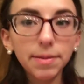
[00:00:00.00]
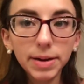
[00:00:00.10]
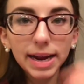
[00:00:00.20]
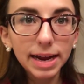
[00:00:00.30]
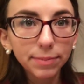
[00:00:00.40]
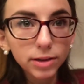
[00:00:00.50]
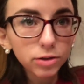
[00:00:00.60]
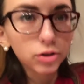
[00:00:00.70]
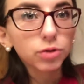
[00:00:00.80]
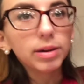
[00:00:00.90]
I mean, I am a
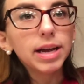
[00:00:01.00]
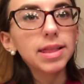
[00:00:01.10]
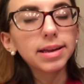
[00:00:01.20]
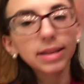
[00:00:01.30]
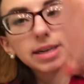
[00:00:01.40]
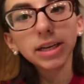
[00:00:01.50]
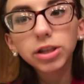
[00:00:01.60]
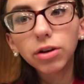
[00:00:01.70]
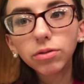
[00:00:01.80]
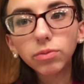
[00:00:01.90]
little dewy in like the
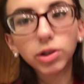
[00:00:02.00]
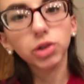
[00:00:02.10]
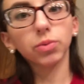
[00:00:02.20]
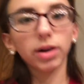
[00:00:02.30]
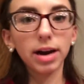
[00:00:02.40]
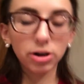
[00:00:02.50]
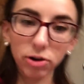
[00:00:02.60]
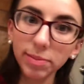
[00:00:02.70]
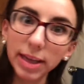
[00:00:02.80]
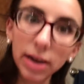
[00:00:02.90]
T-zone, which is where I
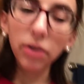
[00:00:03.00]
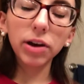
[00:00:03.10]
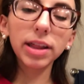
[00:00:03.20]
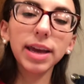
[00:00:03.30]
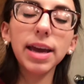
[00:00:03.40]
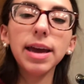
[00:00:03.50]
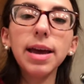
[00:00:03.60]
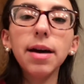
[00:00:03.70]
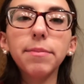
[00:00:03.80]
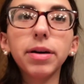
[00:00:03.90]
normally get oily,
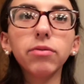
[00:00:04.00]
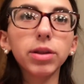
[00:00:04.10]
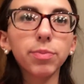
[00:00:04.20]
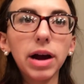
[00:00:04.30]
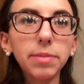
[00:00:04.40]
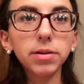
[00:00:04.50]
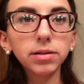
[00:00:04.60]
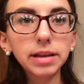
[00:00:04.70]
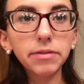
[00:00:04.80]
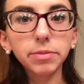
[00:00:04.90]
but with primer,
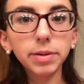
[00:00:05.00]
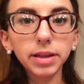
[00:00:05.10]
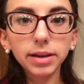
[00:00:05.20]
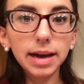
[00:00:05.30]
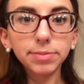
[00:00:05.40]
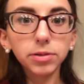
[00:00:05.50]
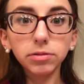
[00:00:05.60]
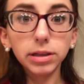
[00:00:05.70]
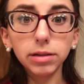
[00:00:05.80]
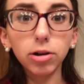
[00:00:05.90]
that would be like
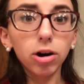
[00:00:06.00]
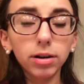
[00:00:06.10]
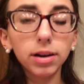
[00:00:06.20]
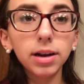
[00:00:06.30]
absolutely gone.